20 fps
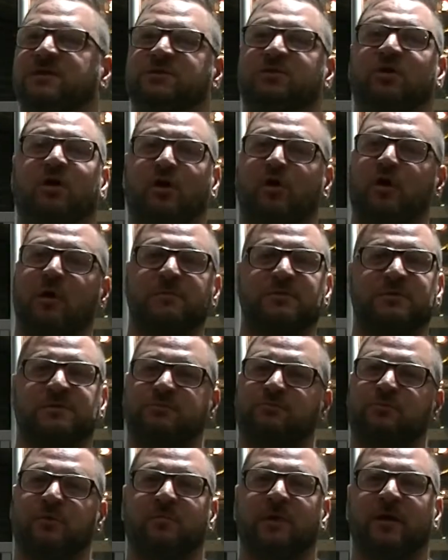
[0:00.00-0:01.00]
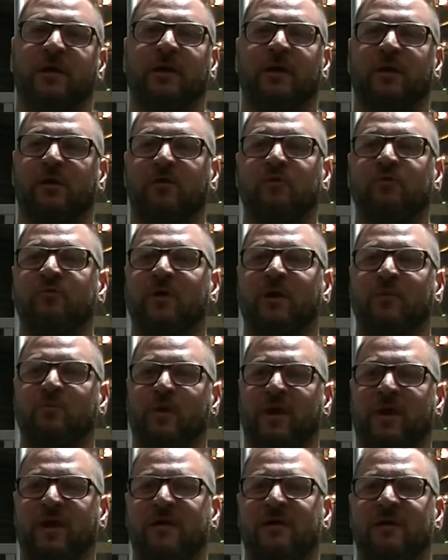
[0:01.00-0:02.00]
Diacomp's probably a good one,
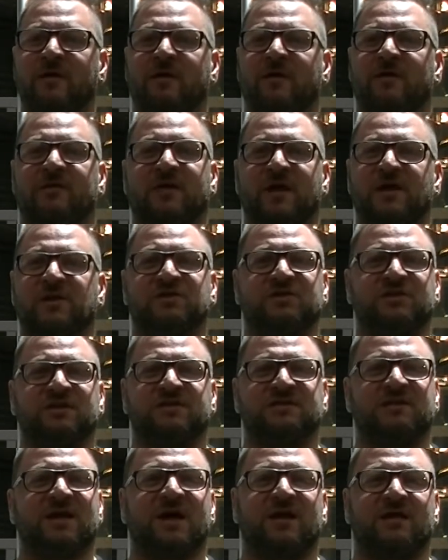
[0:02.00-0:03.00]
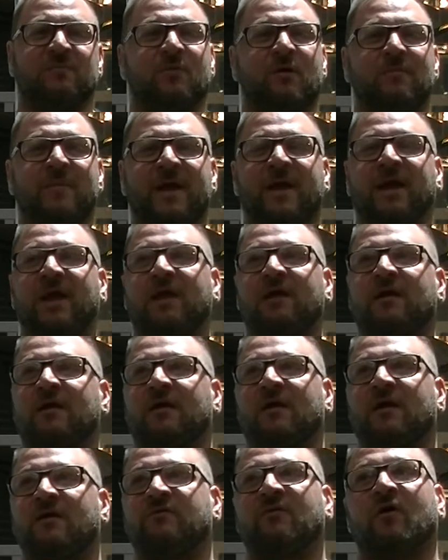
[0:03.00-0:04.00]
where they initially started by making
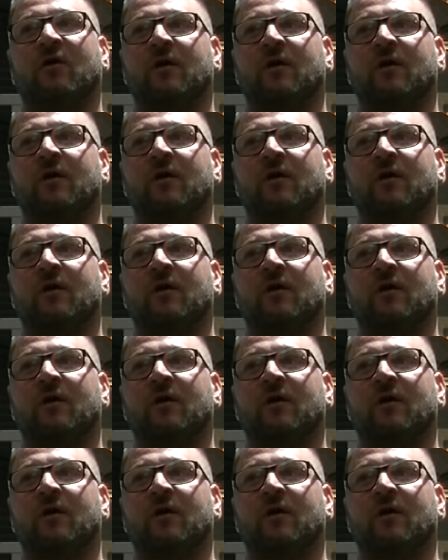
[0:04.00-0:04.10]
the